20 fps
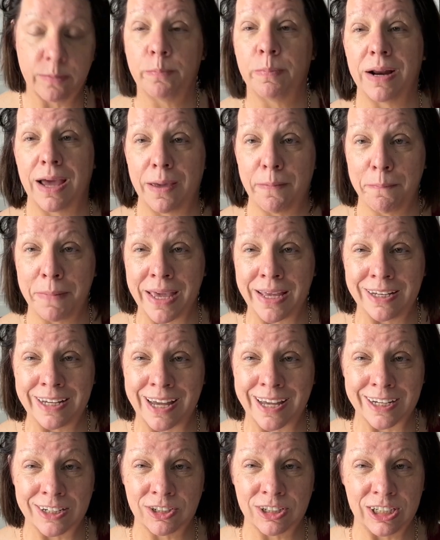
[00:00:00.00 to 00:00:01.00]
but I may
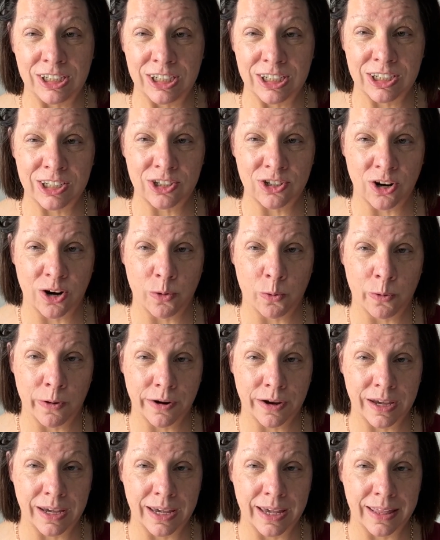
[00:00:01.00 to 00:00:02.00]
actually just start
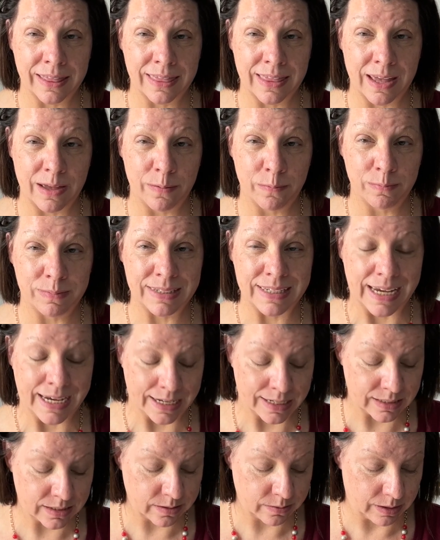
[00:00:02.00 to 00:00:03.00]
working at them
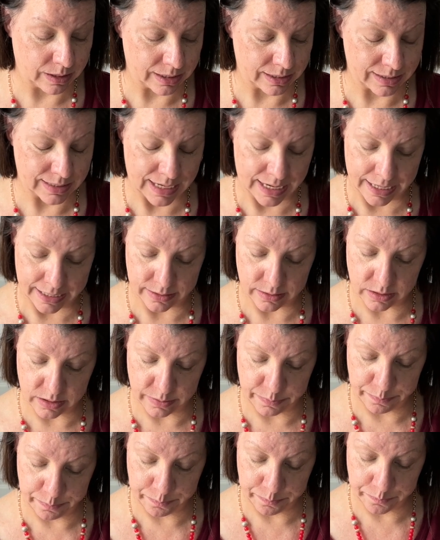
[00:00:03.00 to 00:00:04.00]
in
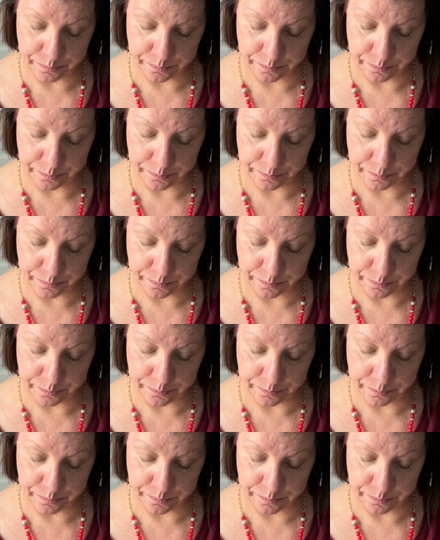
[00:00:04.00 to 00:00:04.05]
tandem.